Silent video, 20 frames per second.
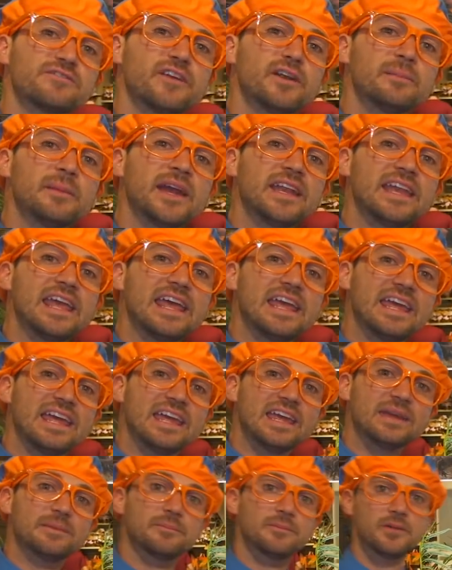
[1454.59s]
for my
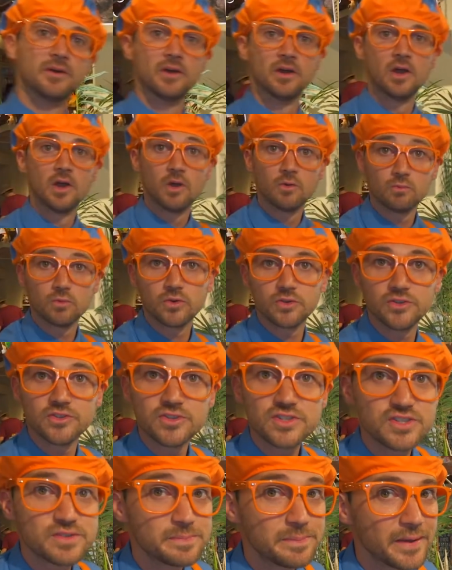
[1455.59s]
name. Will
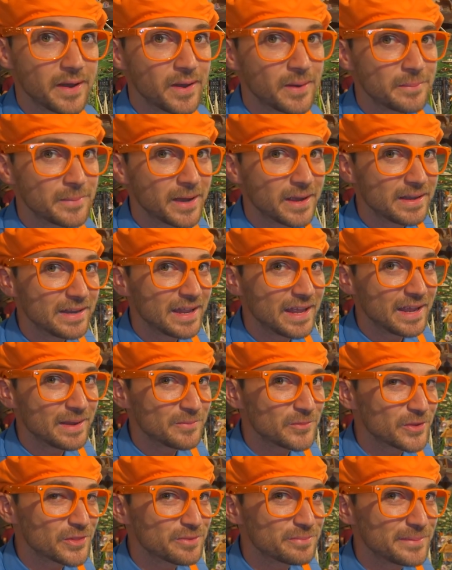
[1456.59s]
you spell my
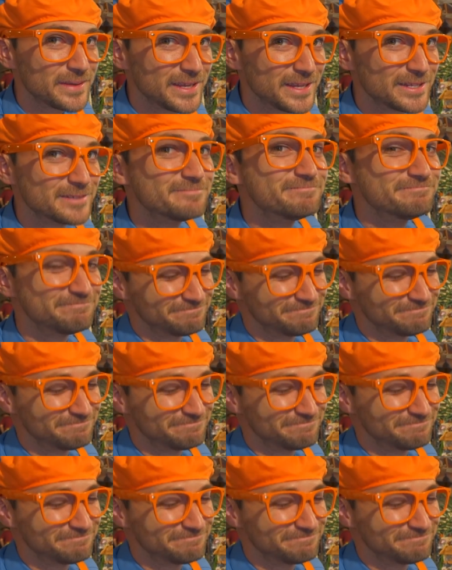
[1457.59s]
name with me?